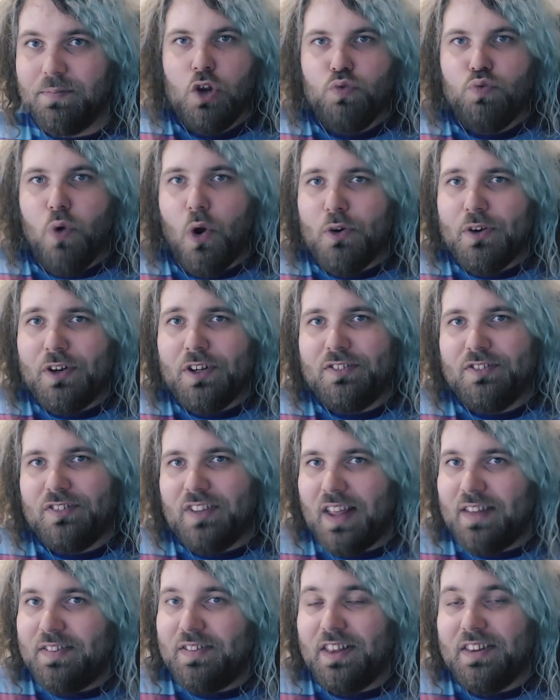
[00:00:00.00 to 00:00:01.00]
Rodders
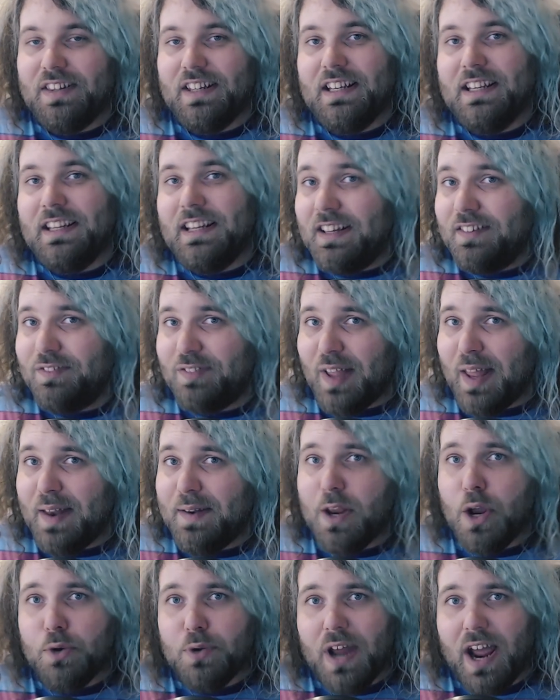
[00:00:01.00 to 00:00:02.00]
said that the
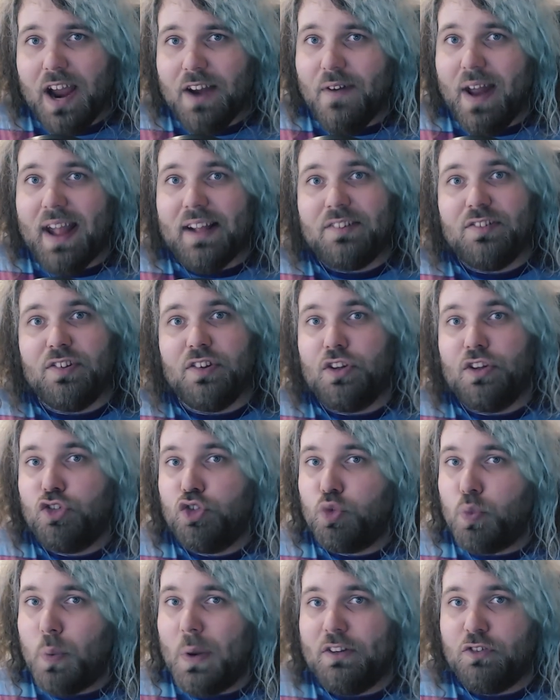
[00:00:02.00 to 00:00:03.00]
Nintendo Direct at the
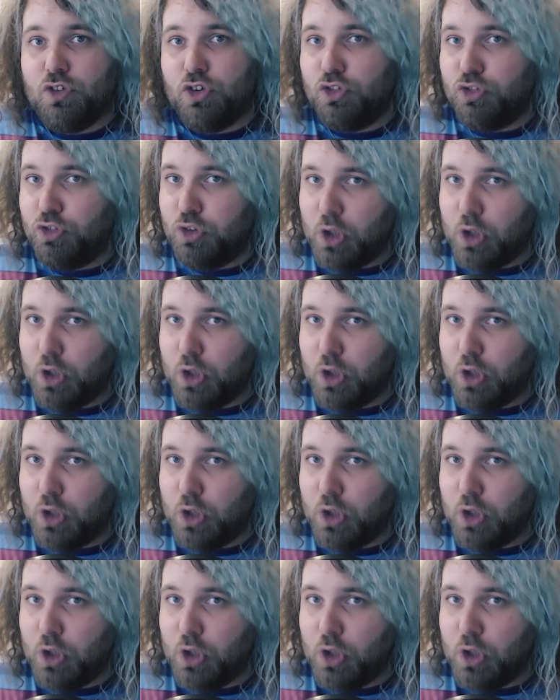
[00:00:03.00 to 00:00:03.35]
Switch's